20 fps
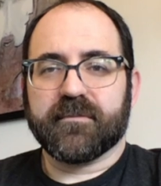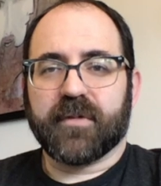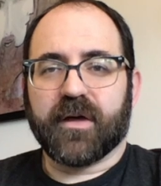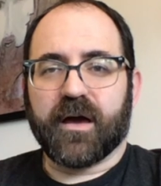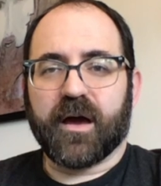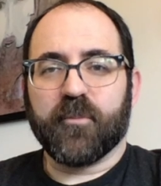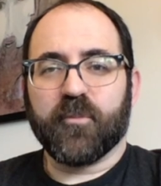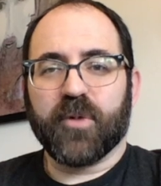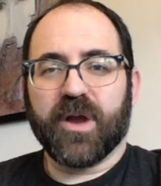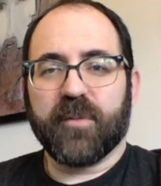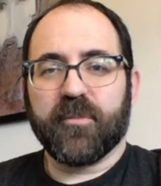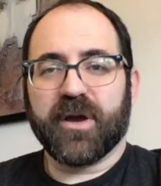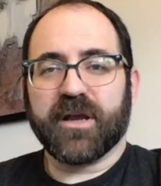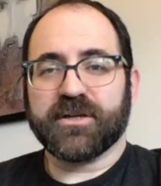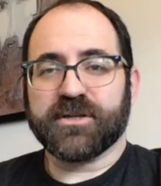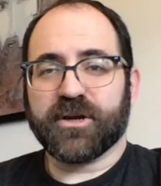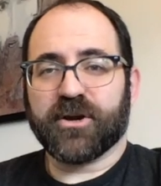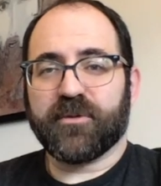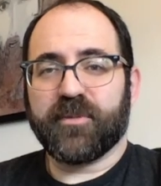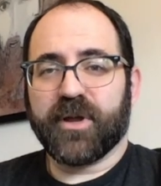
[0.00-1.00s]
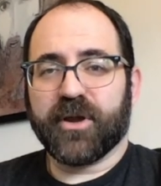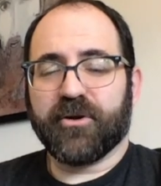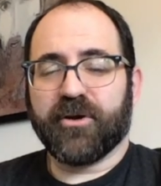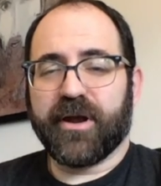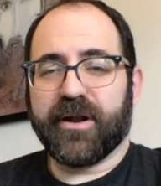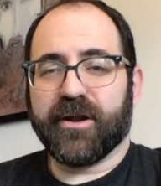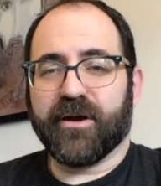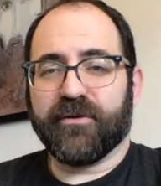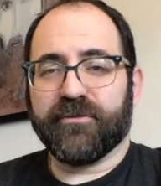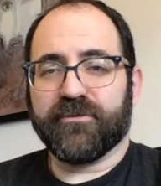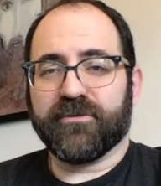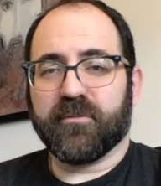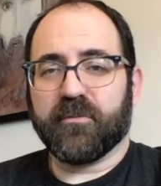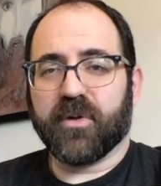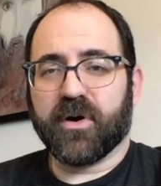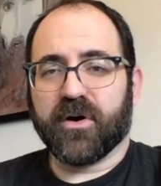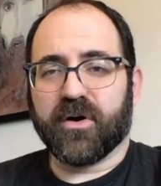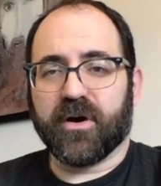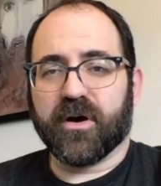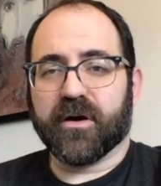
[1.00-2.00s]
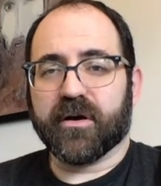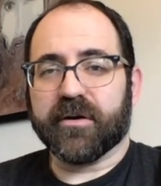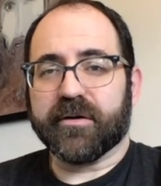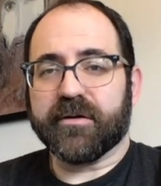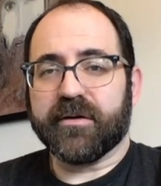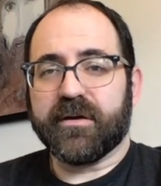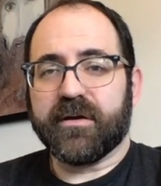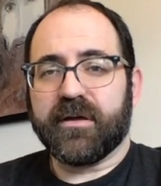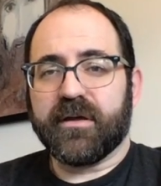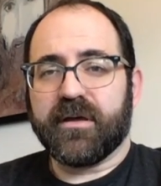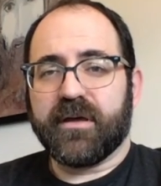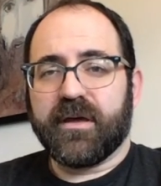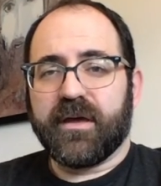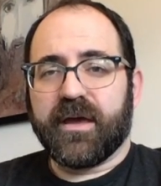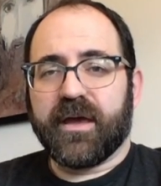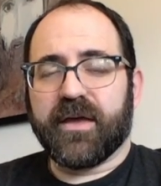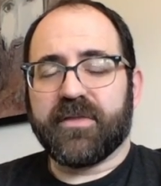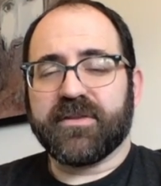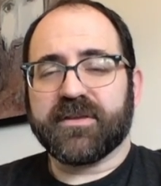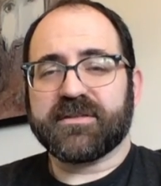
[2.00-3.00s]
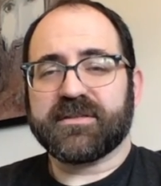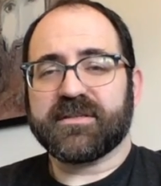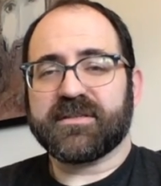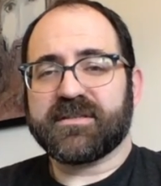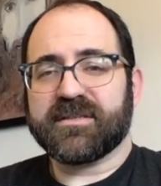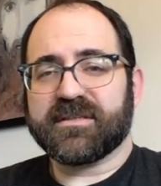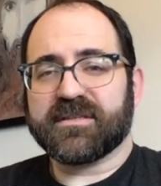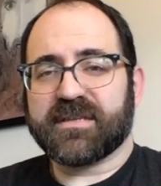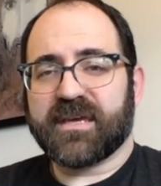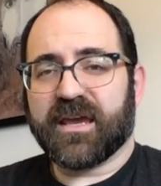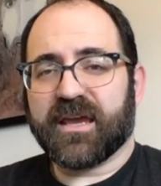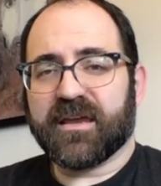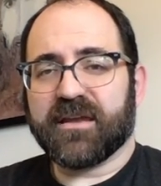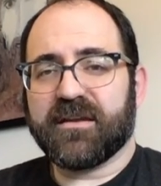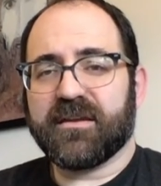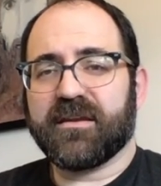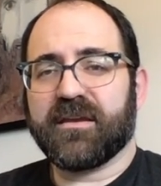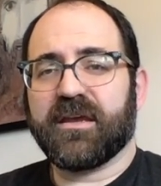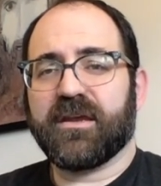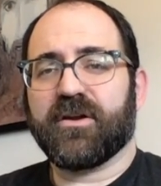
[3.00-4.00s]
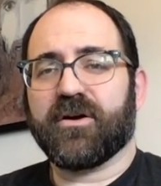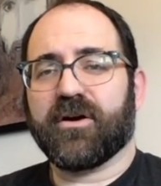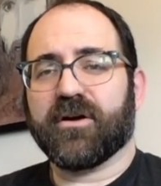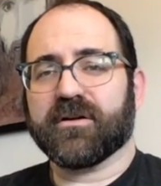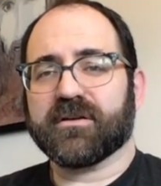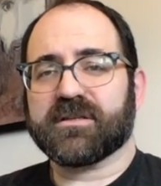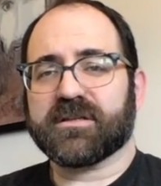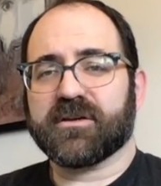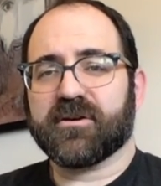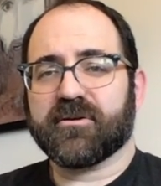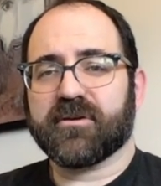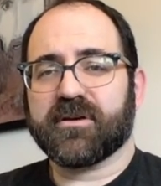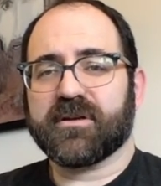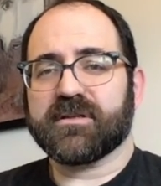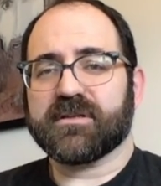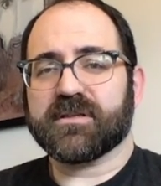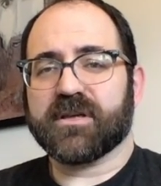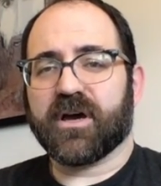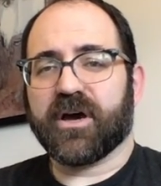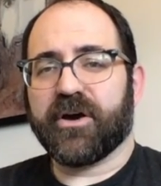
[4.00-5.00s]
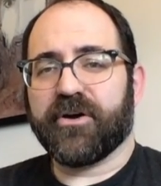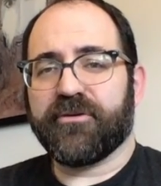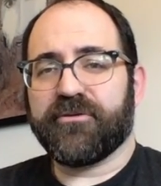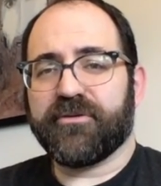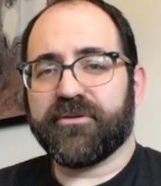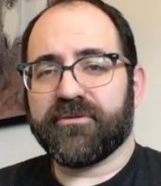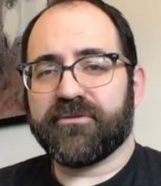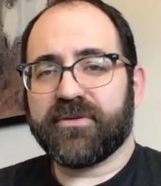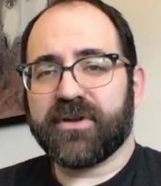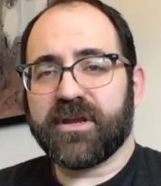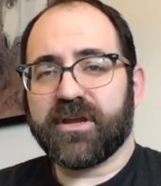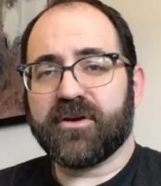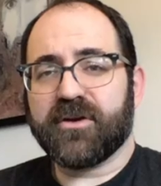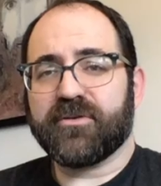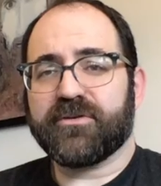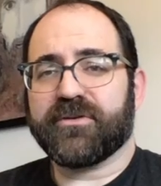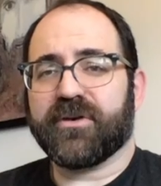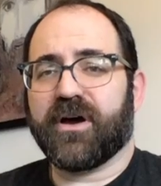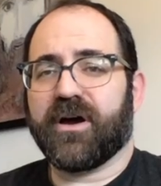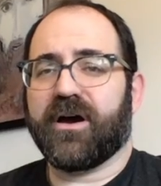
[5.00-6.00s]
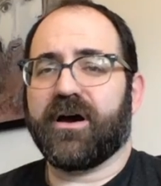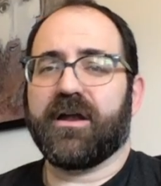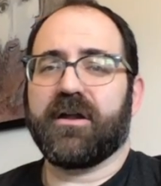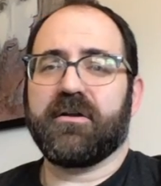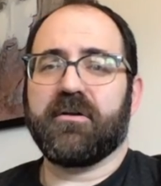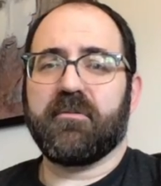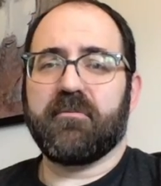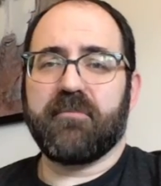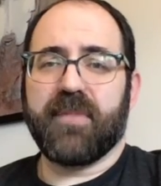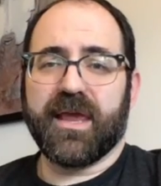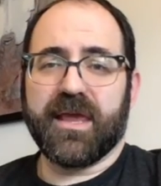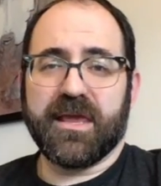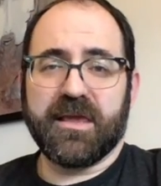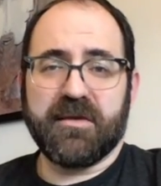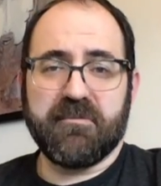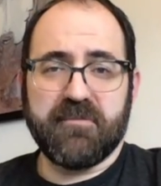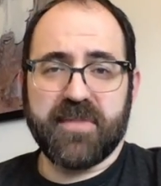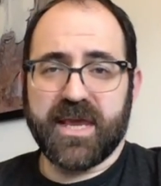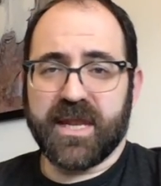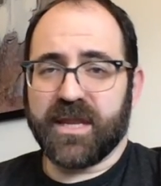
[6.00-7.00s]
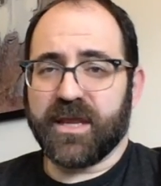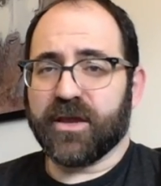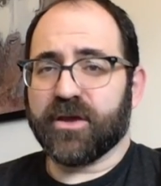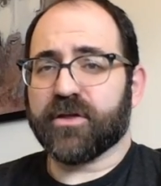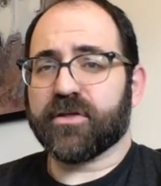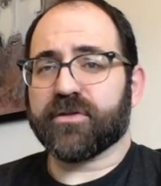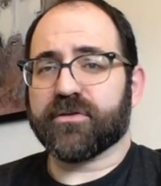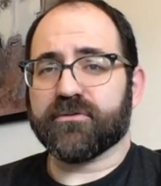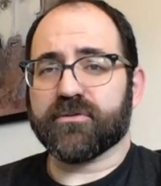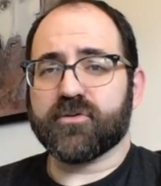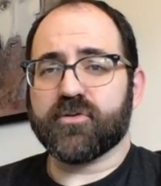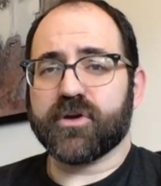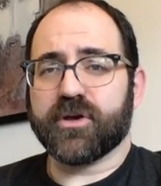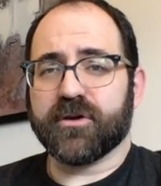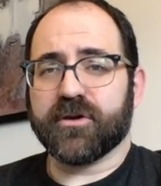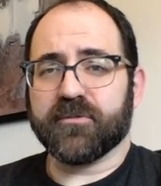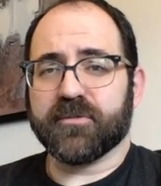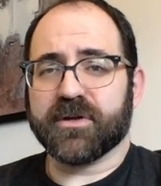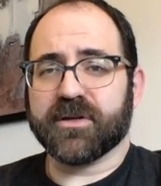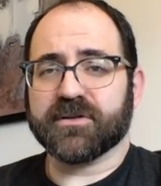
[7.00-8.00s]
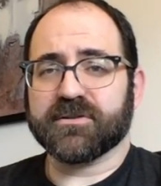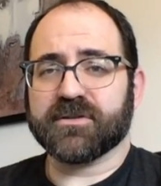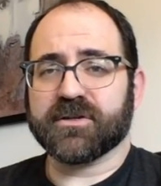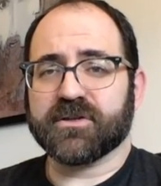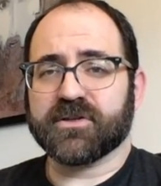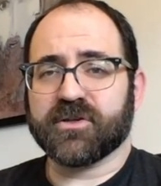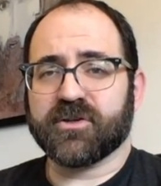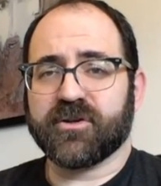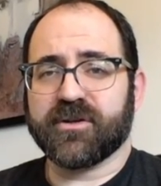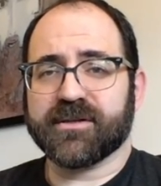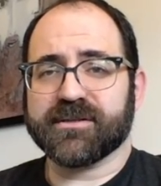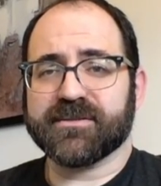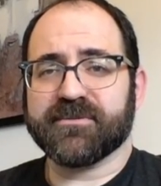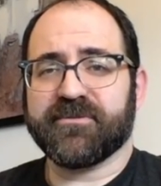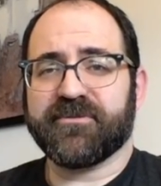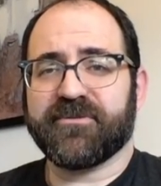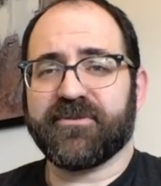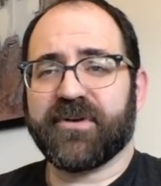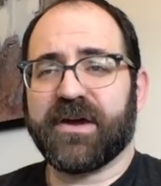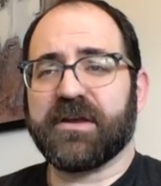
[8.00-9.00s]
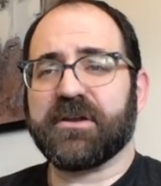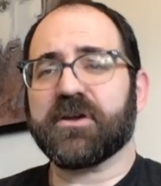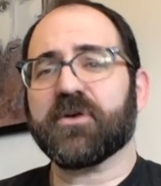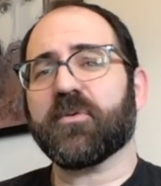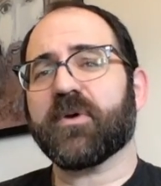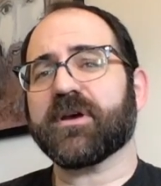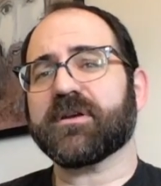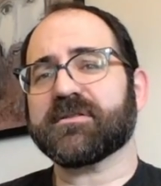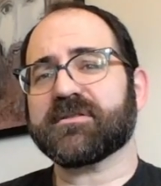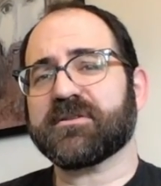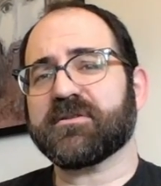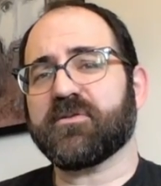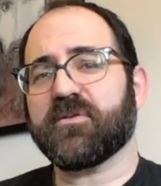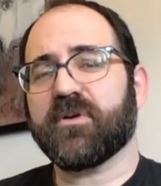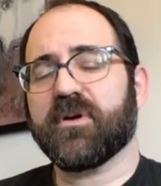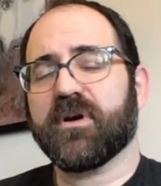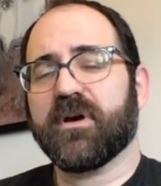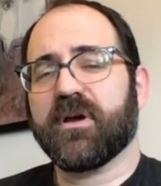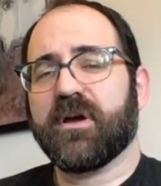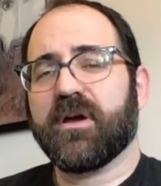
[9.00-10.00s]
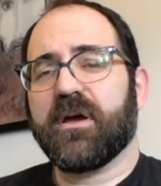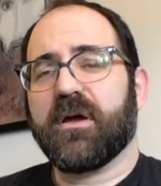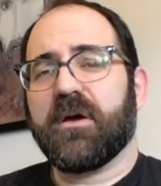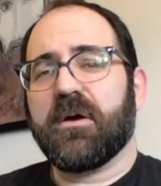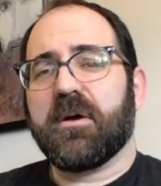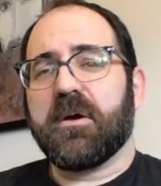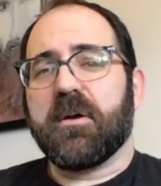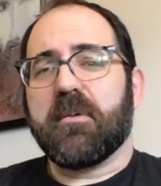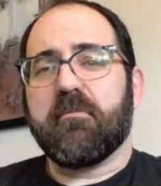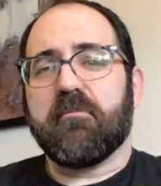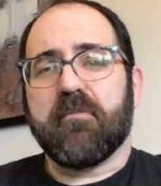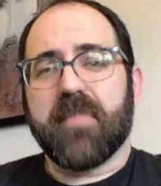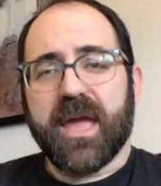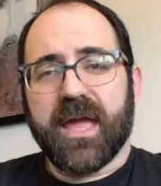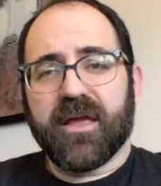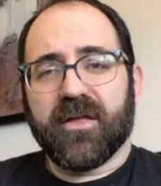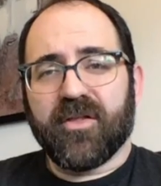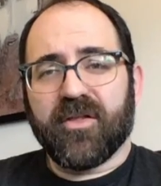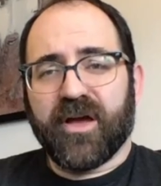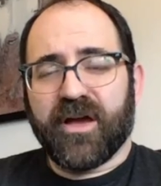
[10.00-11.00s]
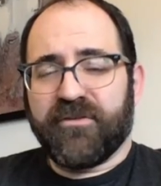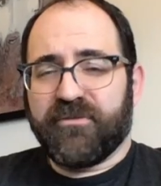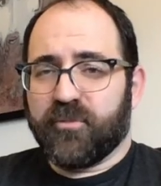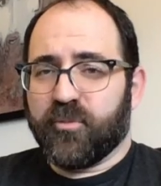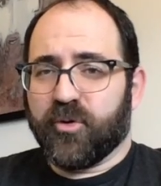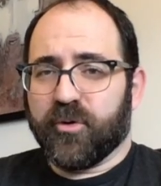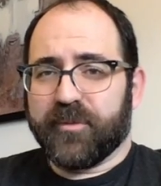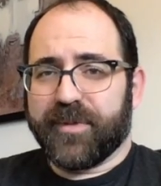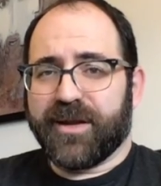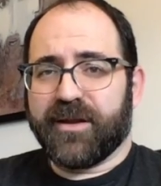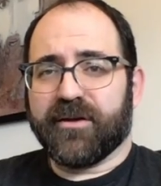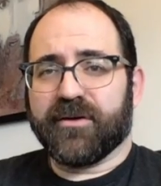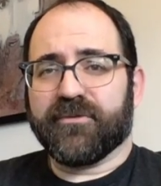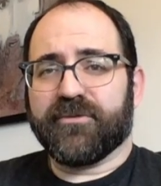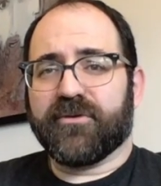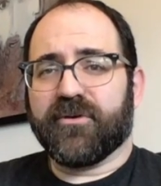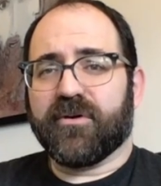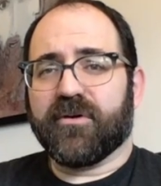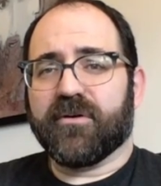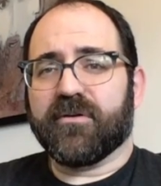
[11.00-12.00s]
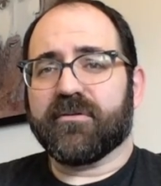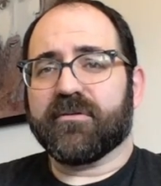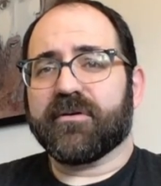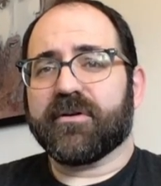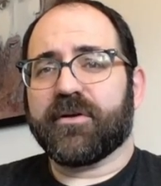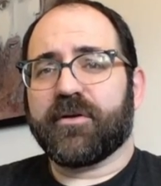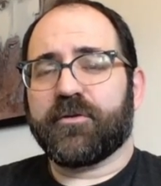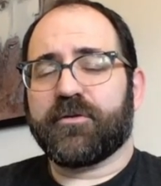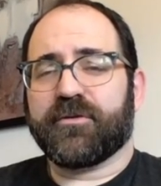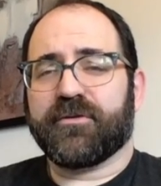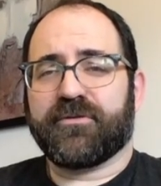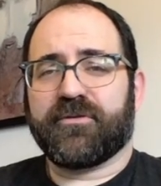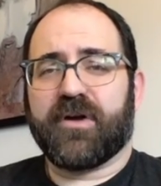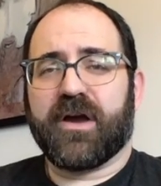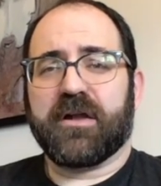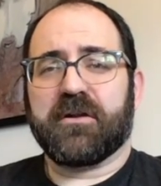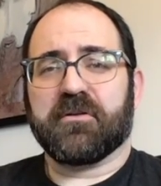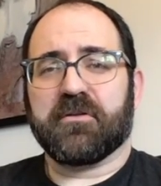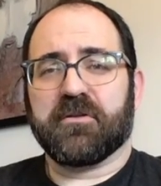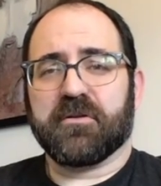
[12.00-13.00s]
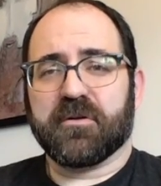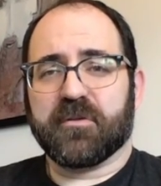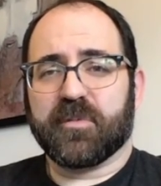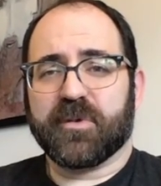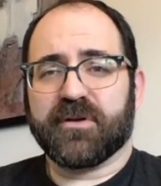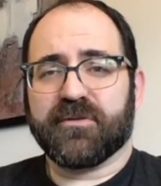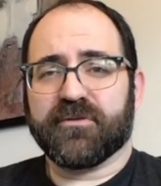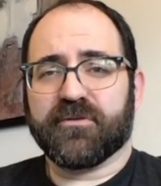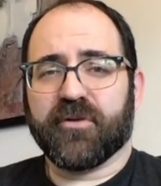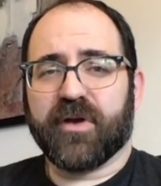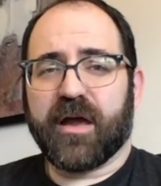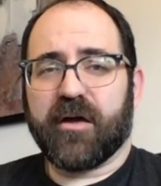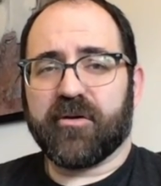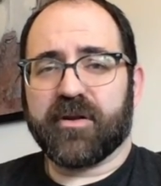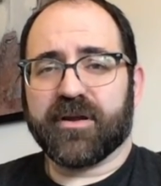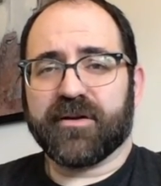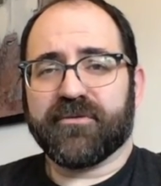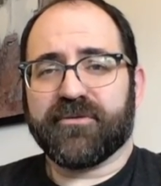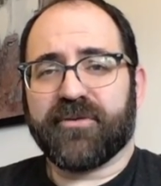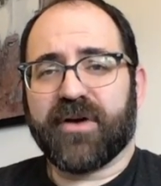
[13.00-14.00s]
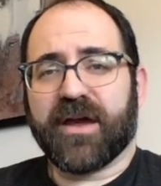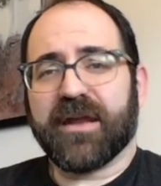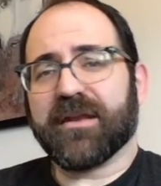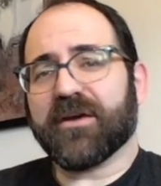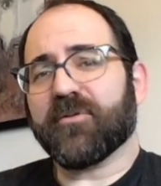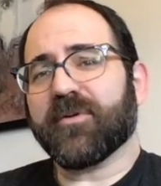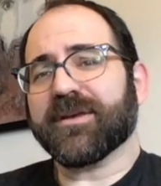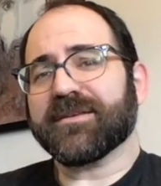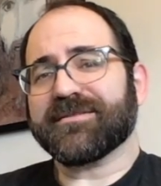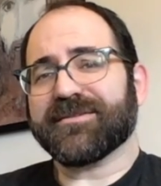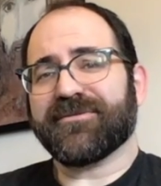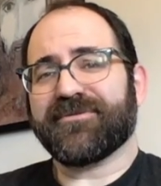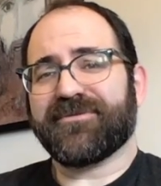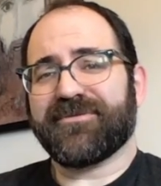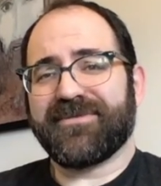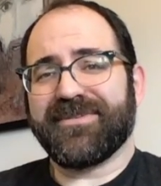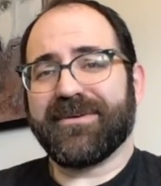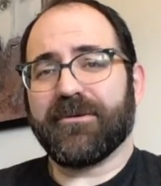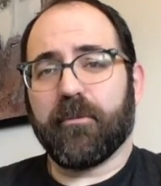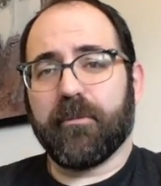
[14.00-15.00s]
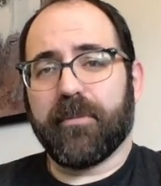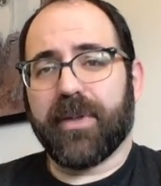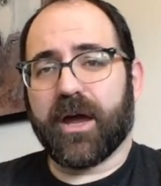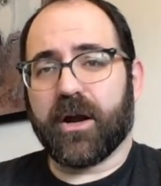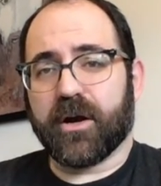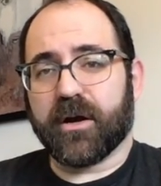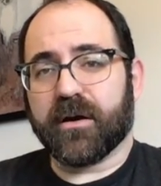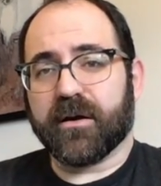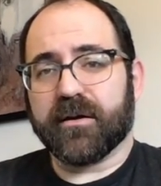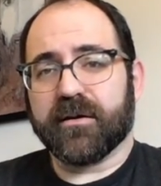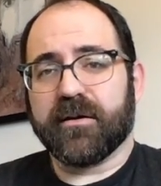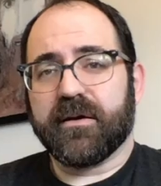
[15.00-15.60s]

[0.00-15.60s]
I'm Rabbi Jeremy from Mahar, and this is the second in our series of videos on making meaning through humanistic Judaism, finding ways to make life more meaningful, to find a little bit of grounding, finding ways to feel better